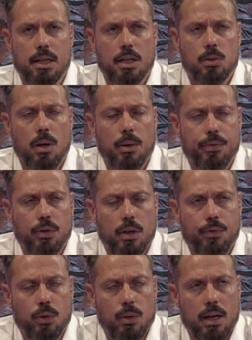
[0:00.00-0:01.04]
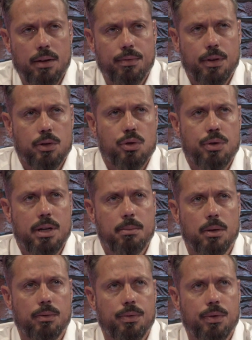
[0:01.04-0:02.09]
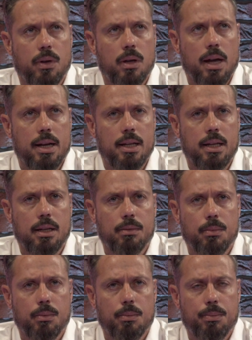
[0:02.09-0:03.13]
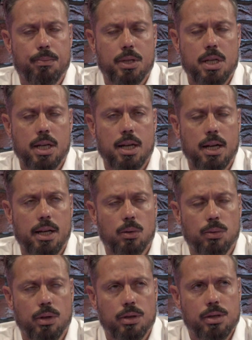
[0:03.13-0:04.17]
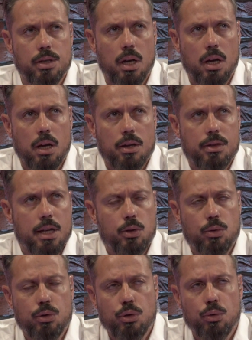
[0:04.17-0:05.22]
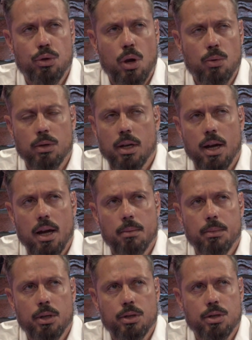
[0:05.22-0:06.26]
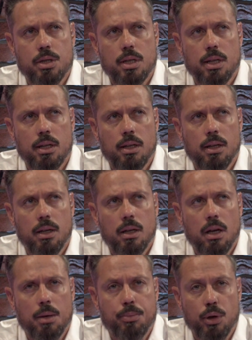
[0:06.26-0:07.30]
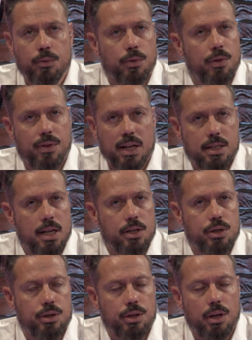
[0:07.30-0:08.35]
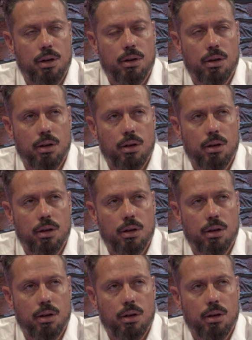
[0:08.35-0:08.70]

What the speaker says: it as well, if you have a treatment for any particular illness, then you don't get emergency approval for vaccination, do you?